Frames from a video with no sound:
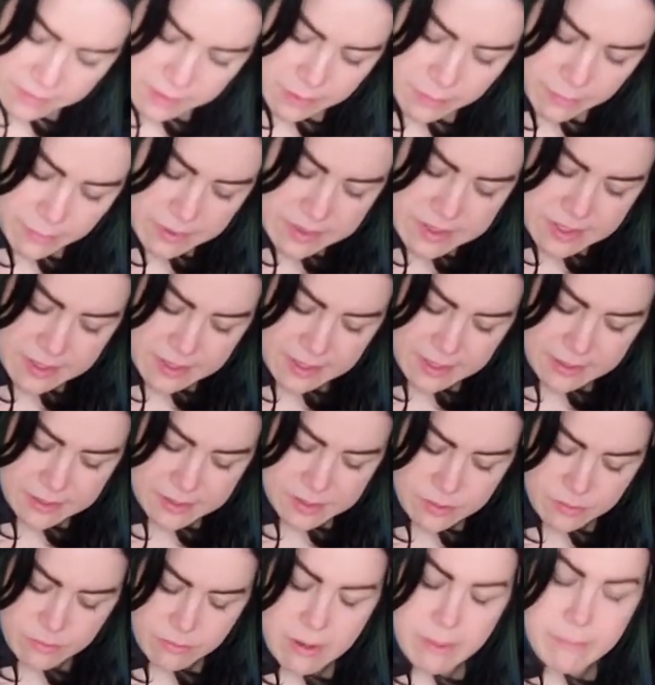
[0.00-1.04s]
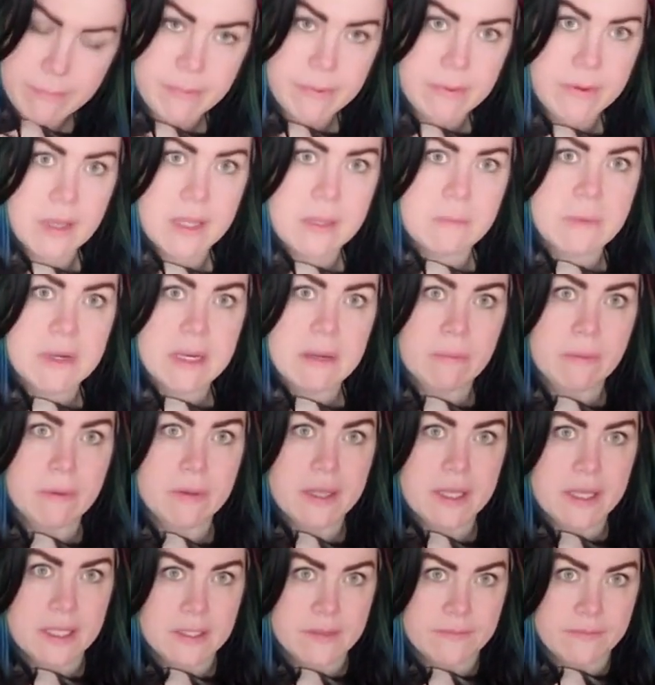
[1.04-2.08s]
really want to scrub and
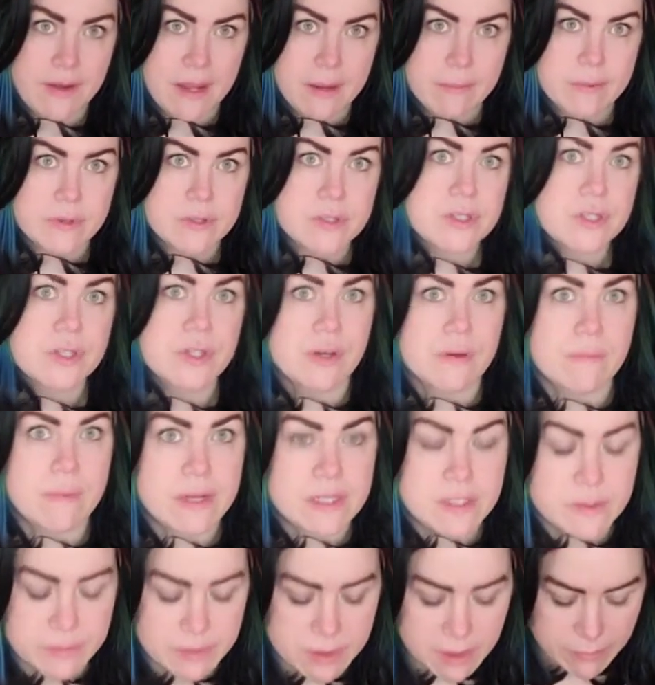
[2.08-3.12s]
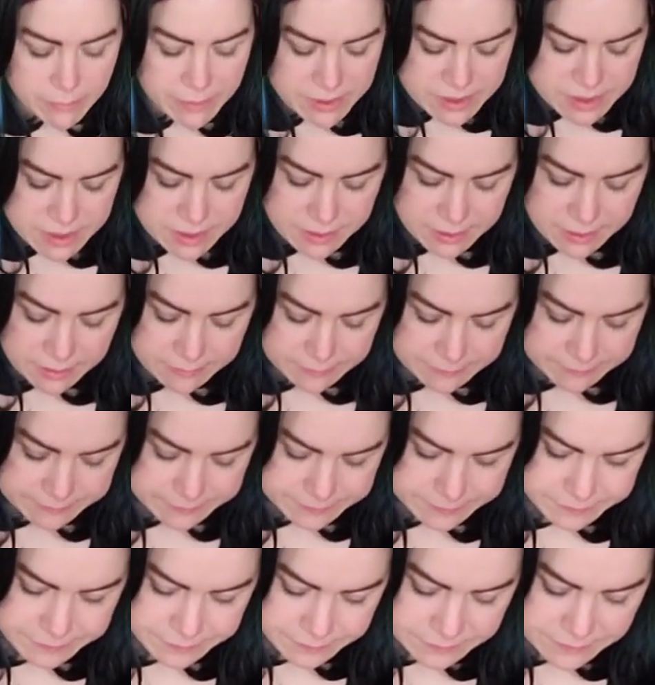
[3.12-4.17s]
manipulate the fibers too much when you're washing it,
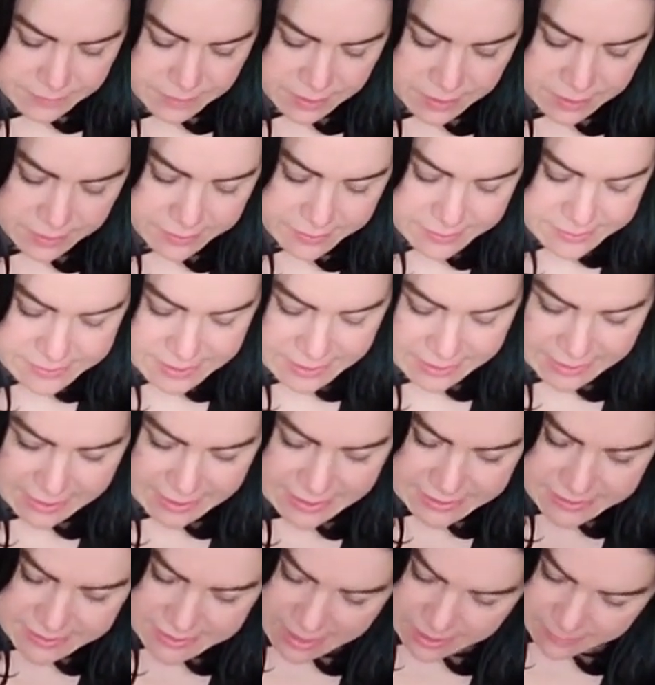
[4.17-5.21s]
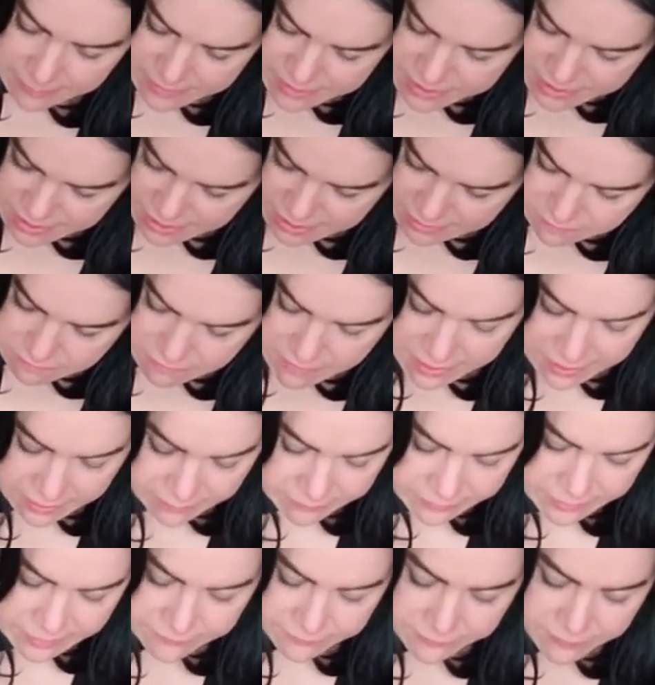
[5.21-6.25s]
because that can damage it and make it
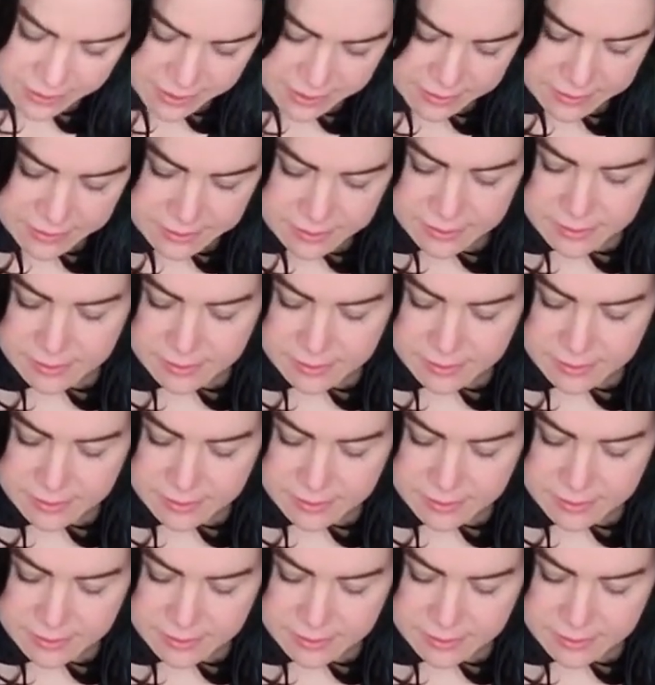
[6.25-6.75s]
really frayed.